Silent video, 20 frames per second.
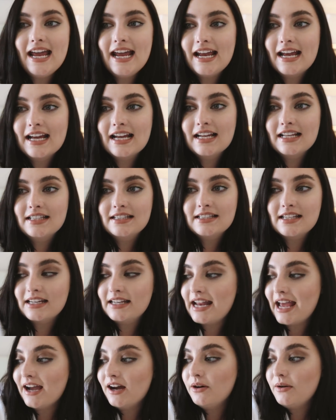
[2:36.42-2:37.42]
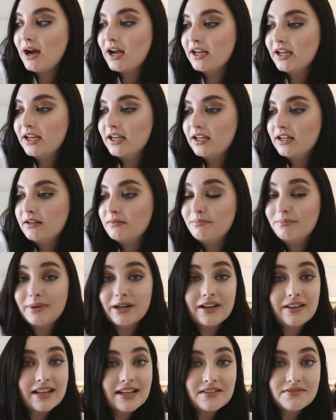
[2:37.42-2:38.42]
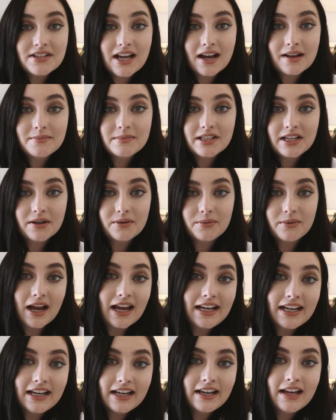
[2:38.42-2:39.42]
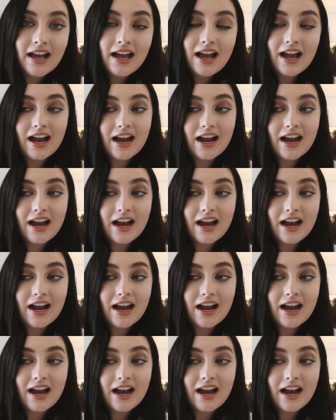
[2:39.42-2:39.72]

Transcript: And now I barely have time to get ready.